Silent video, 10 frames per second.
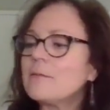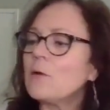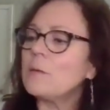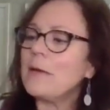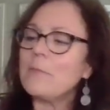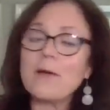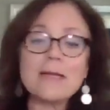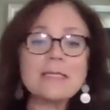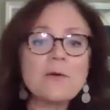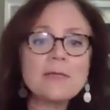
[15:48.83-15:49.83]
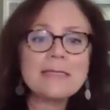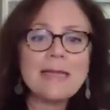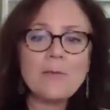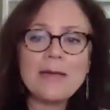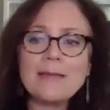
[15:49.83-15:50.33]
toilet paper on its own is
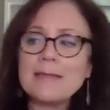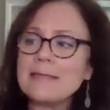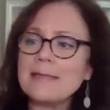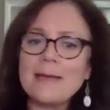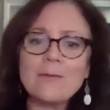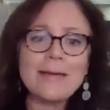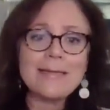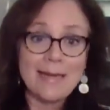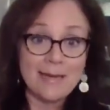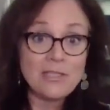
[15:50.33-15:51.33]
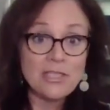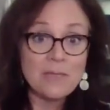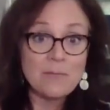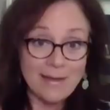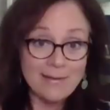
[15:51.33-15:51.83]
lightweight. This is lightweight and
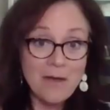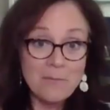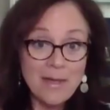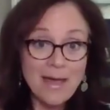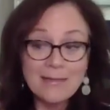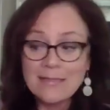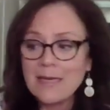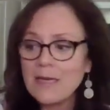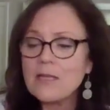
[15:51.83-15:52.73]
cheap and compact.